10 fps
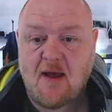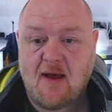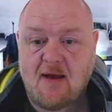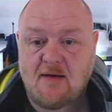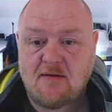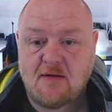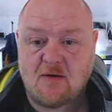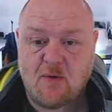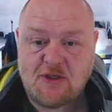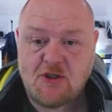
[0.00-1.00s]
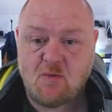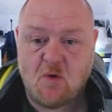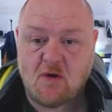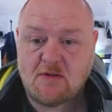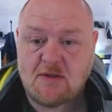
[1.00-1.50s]
and the question
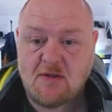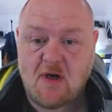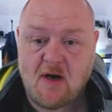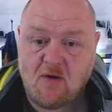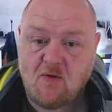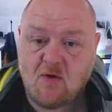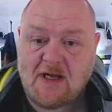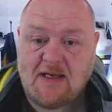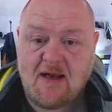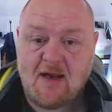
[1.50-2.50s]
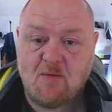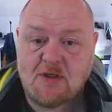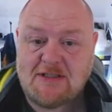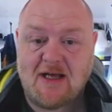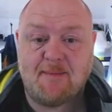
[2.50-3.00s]
was, "Hi all, can
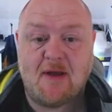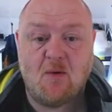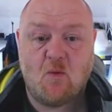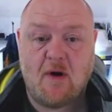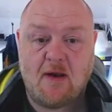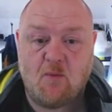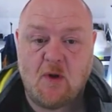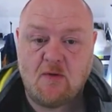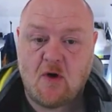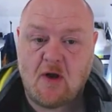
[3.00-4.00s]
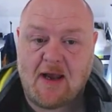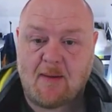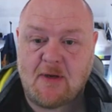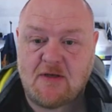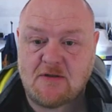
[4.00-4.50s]
anyone tell me why it will not allow
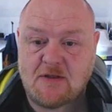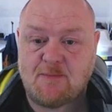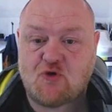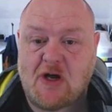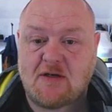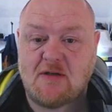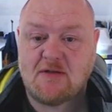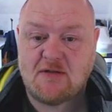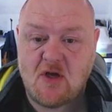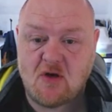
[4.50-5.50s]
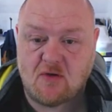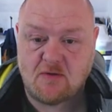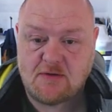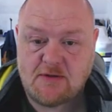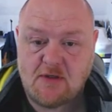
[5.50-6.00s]
me to subtract the
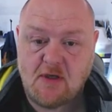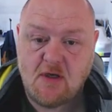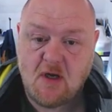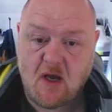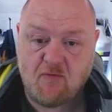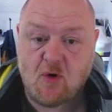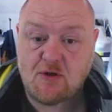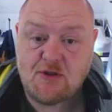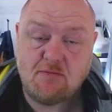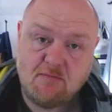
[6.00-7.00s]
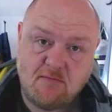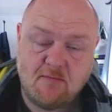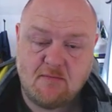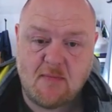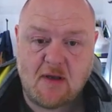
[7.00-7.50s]
circles? I've watched
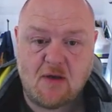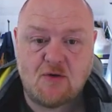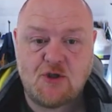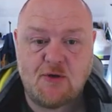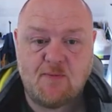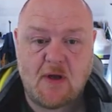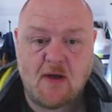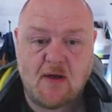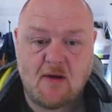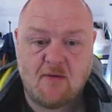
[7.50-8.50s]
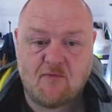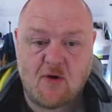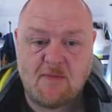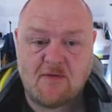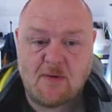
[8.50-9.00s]
my YouTube
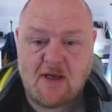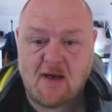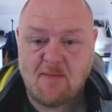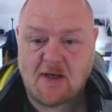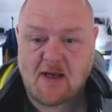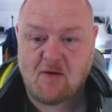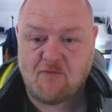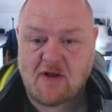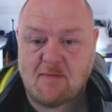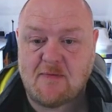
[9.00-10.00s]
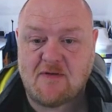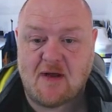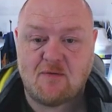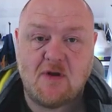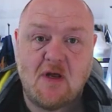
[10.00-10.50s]
from this weekend but cannot fathom this out."